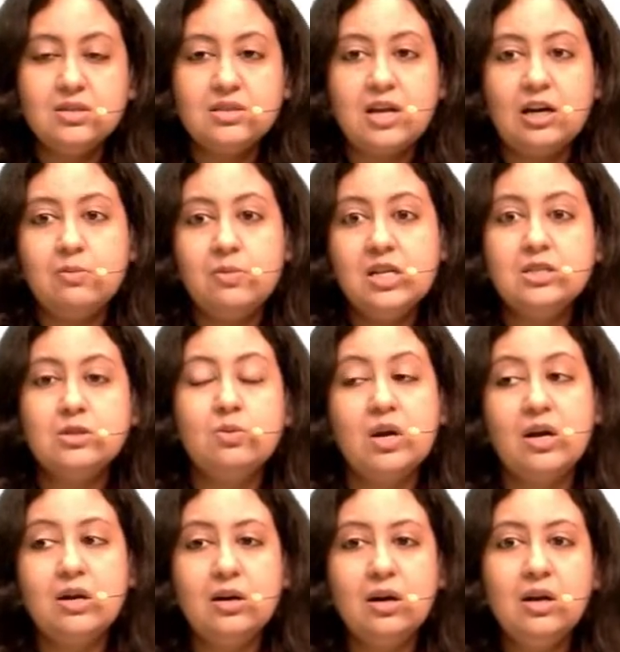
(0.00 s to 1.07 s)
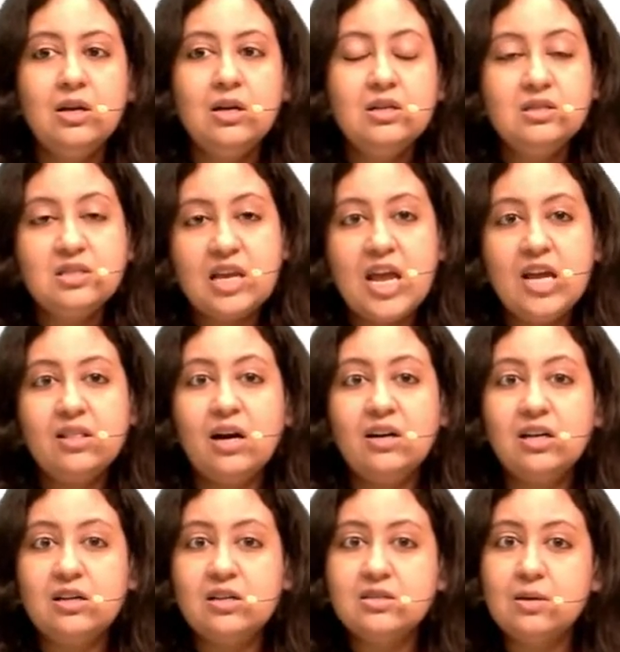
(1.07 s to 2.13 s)
that means we are saying that
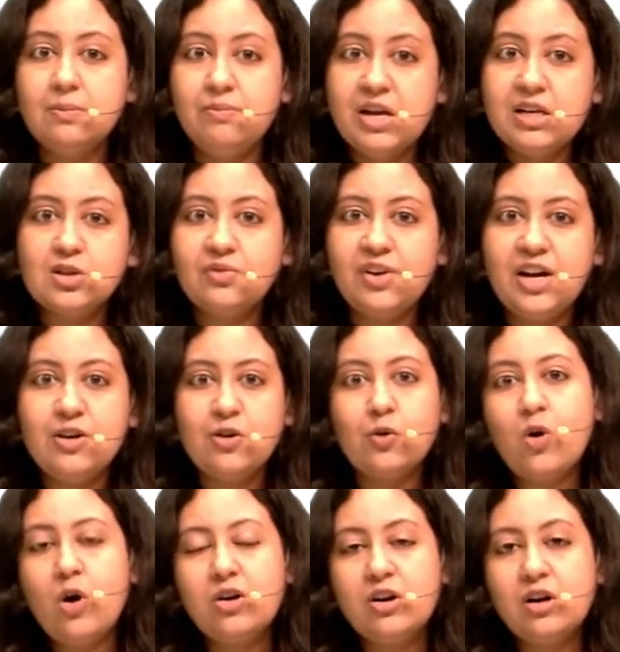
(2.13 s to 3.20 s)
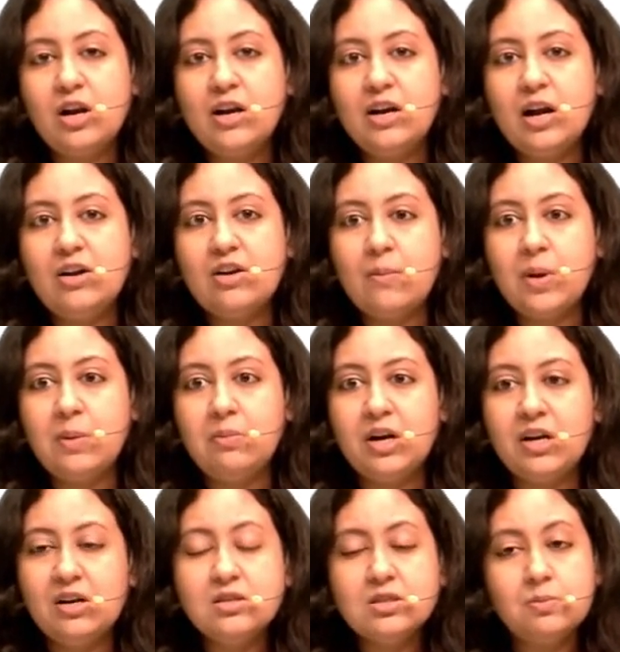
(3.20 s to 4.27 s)
it is a mix of endochondral and
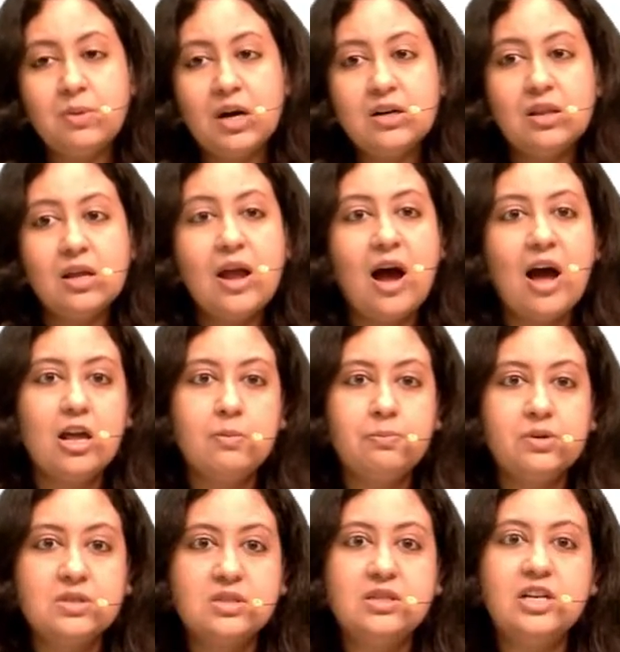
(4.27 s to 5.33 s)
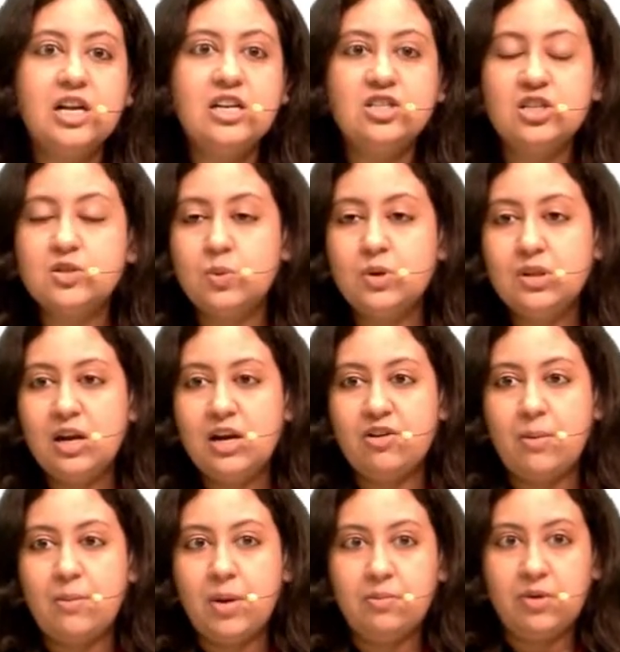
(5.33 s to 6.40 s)
intramembranous, but the higher percentage is with
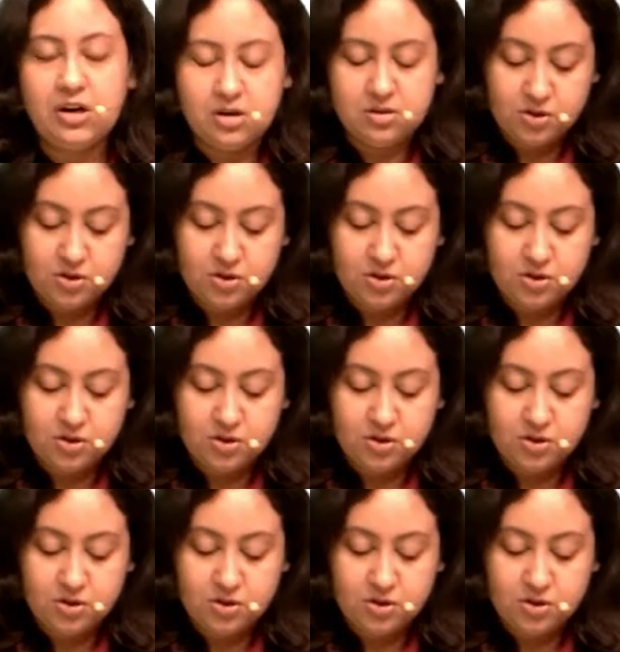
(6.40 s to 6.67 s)
intramembranous.